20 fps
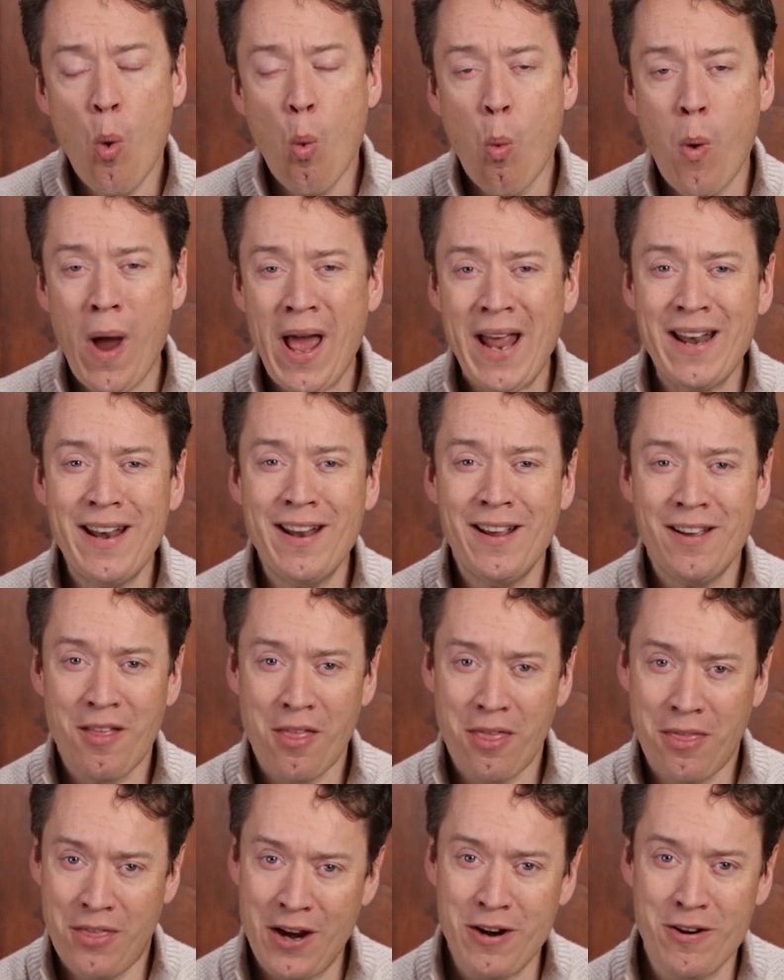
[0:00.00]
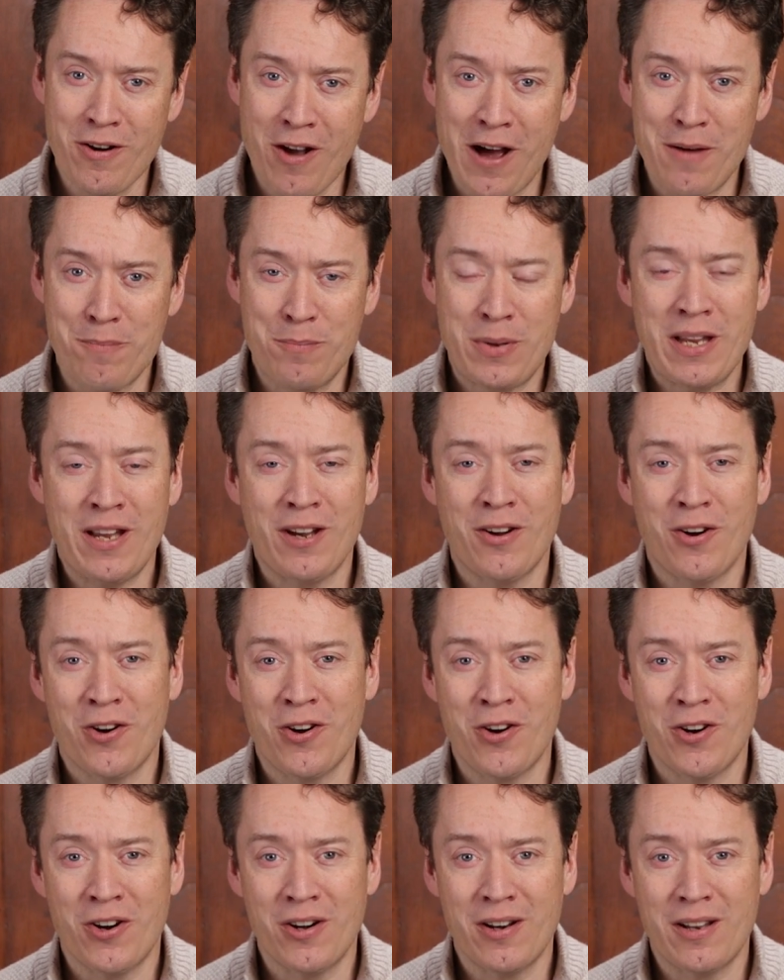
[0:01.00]
When they're not being
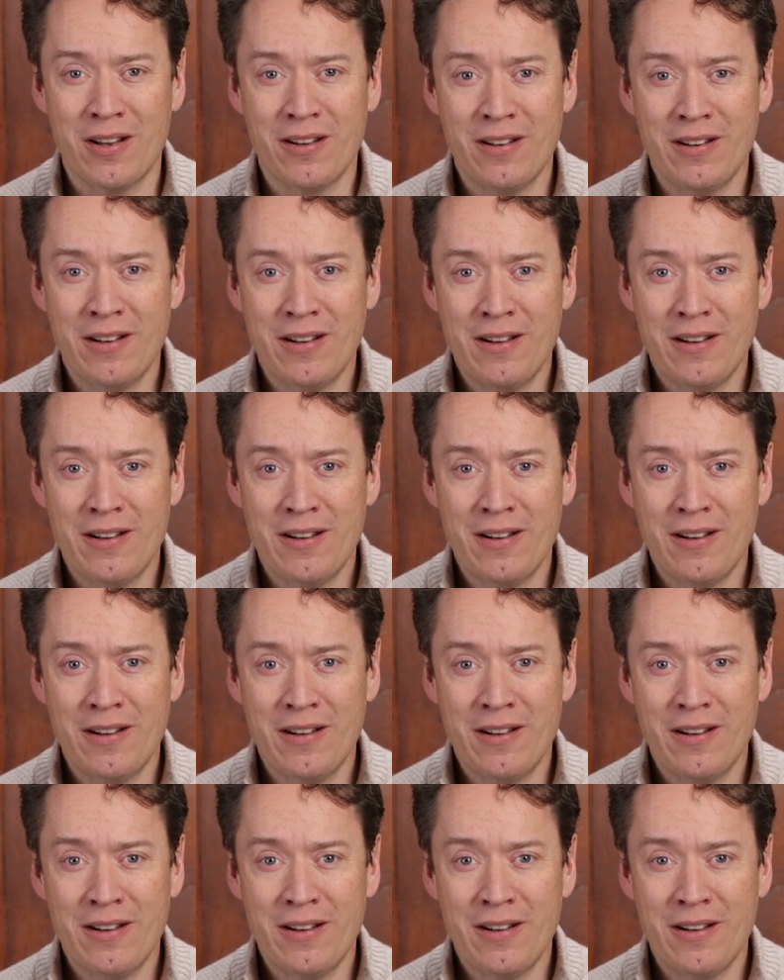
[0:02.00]
heard,